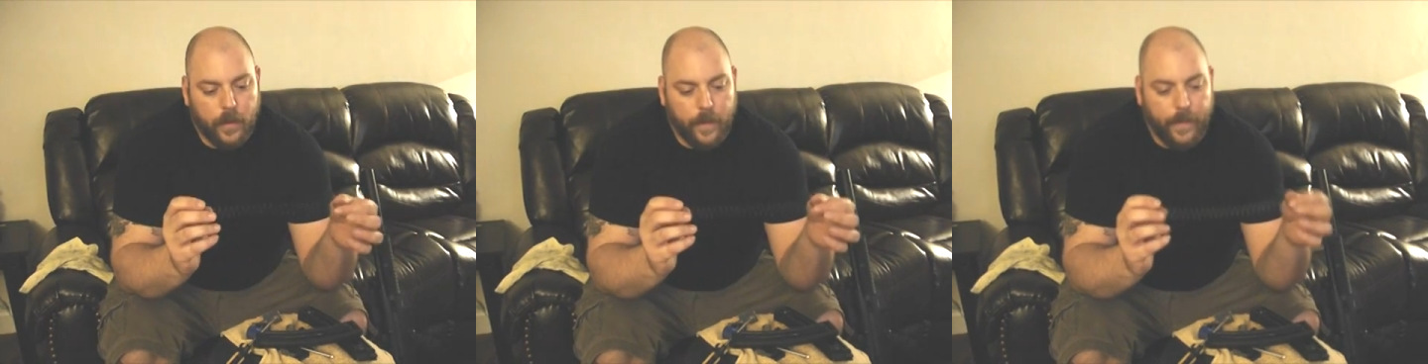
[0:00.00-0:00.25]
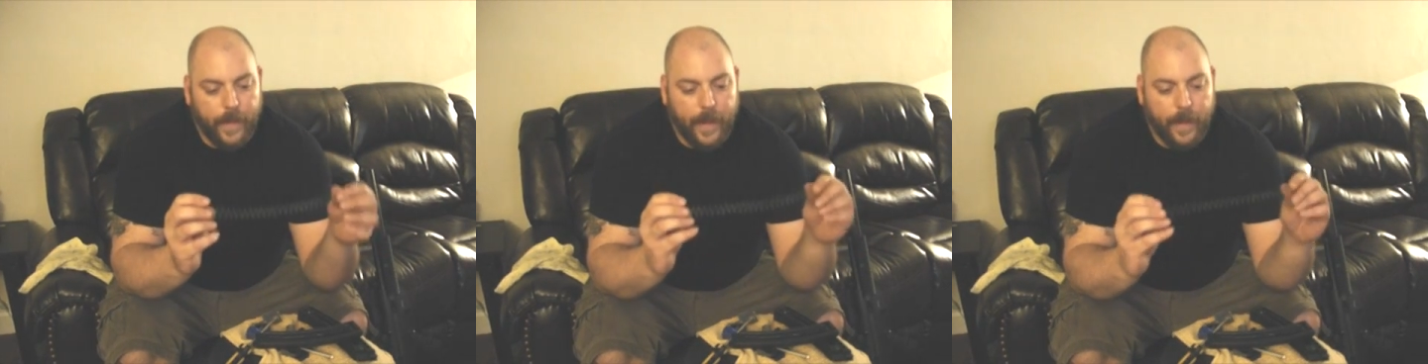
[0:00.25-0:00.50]

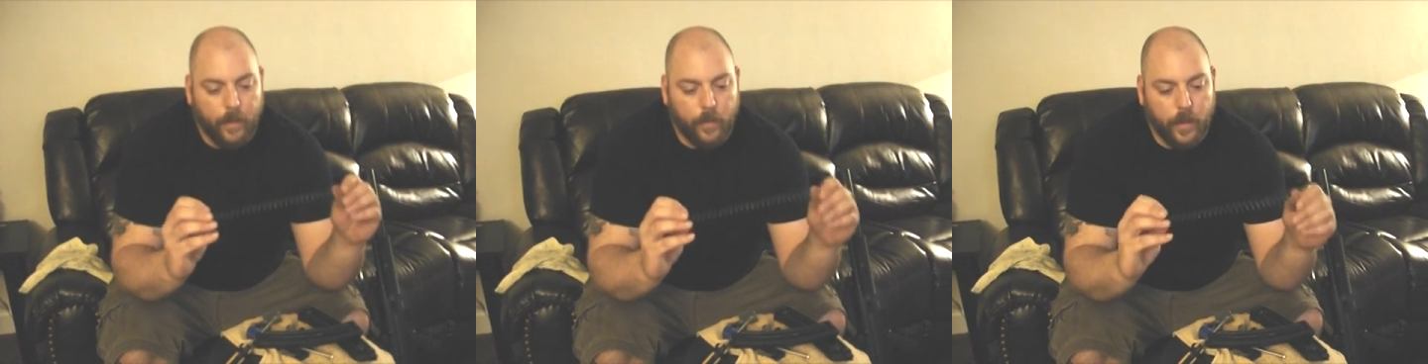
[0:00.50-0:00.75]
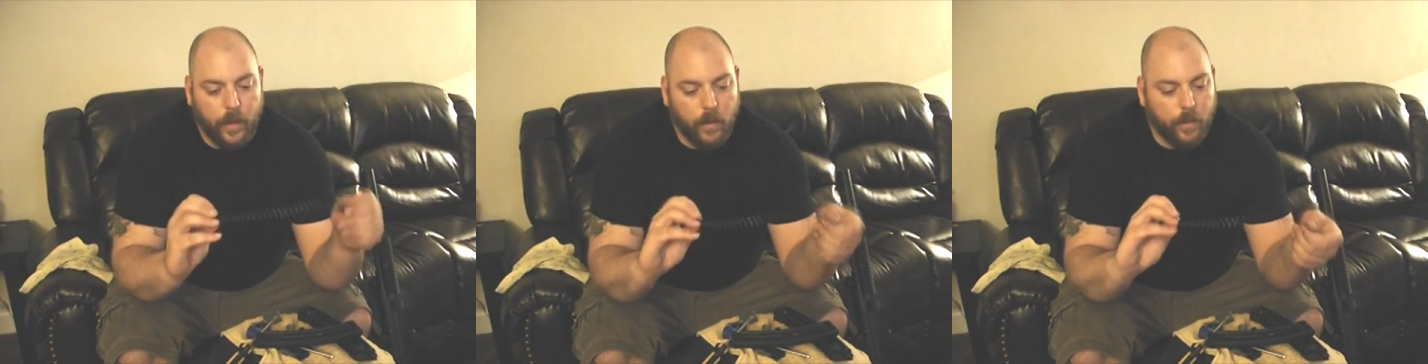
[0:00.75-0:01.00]
and that
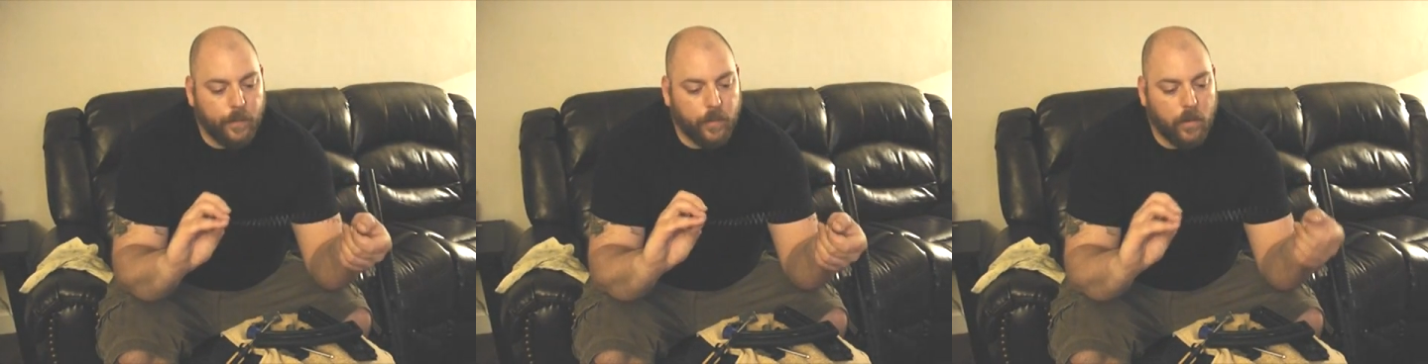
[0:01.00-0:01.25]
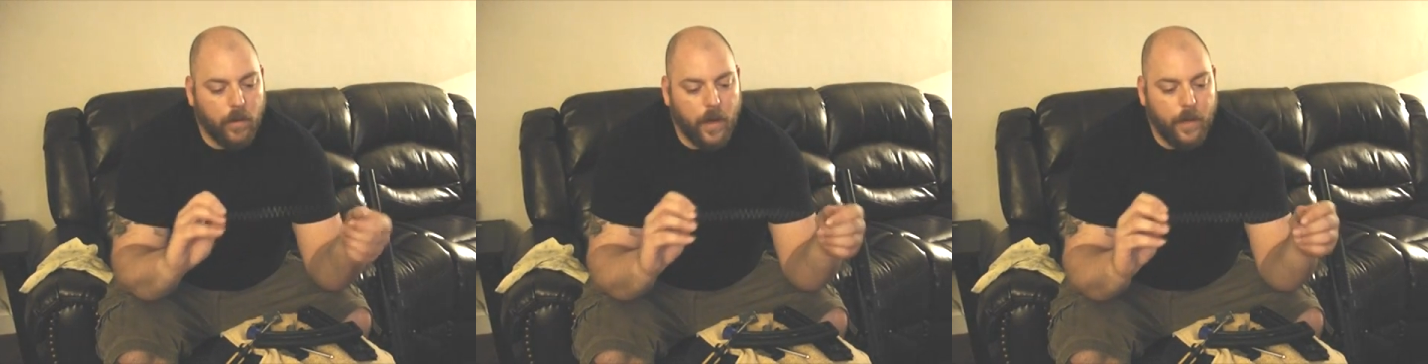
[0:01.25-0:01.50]
will
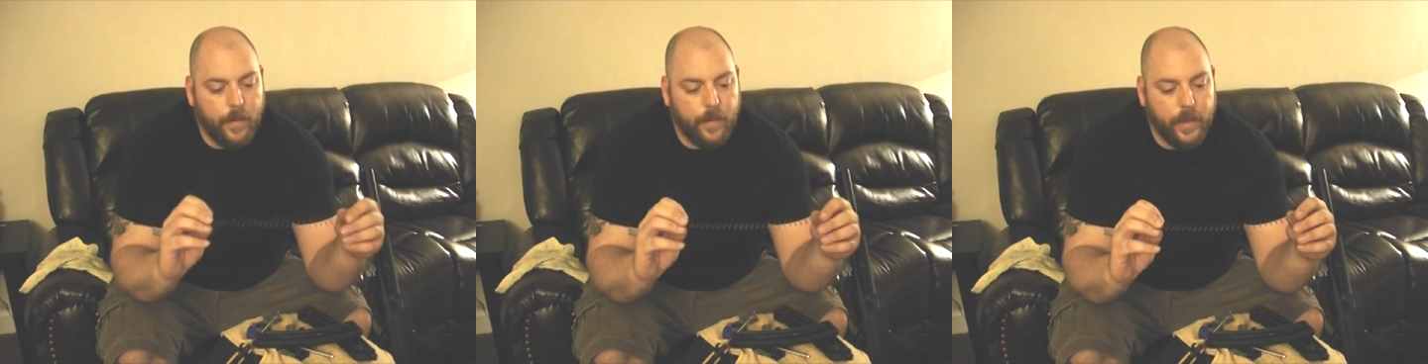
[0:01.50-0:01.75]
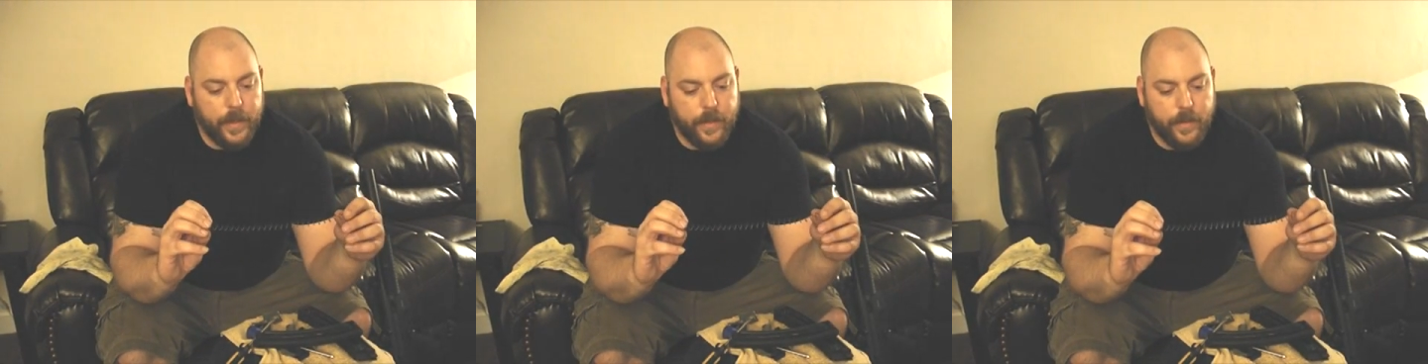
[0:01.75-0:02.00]

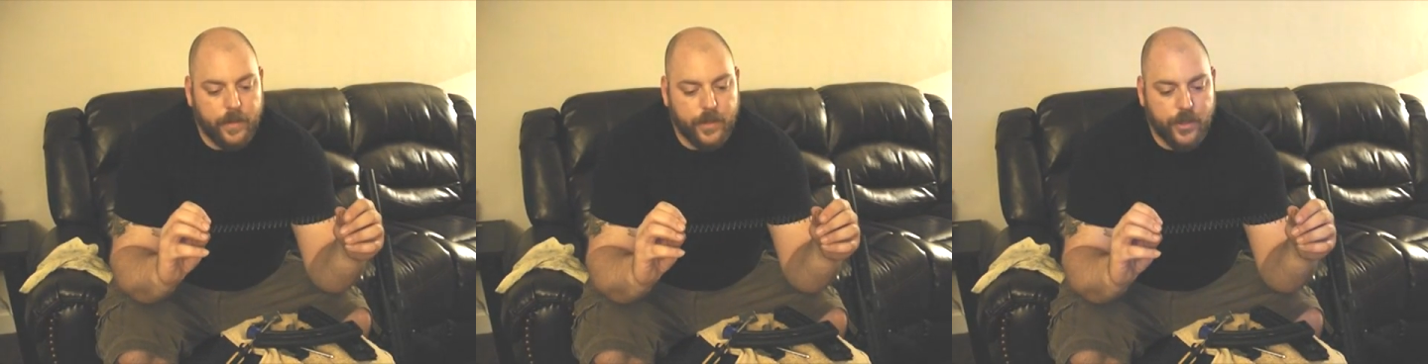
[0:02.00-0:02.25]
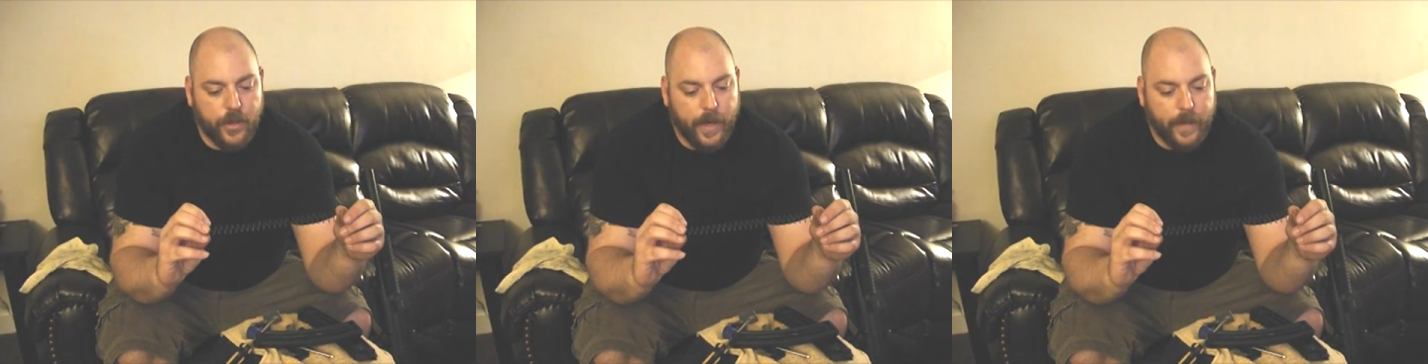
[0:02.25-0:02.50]
probably do the
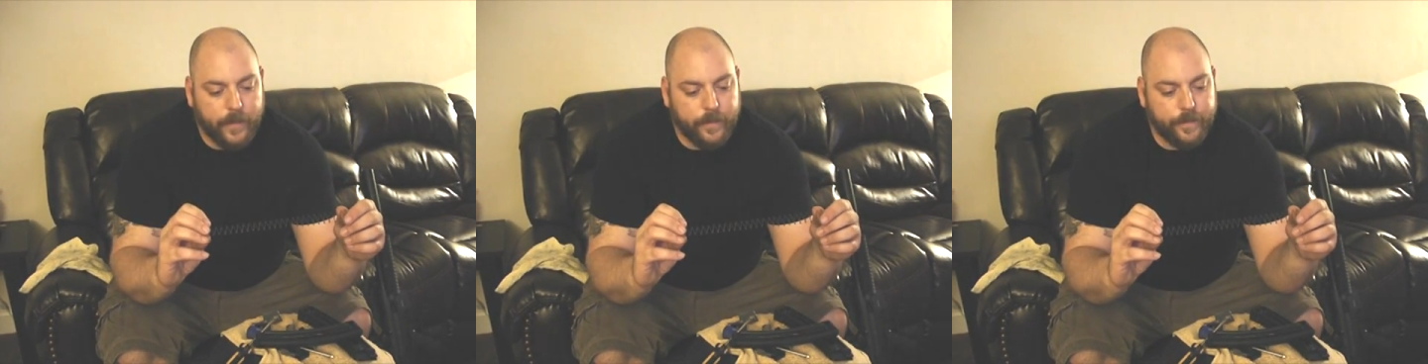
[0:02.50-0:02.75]
trick.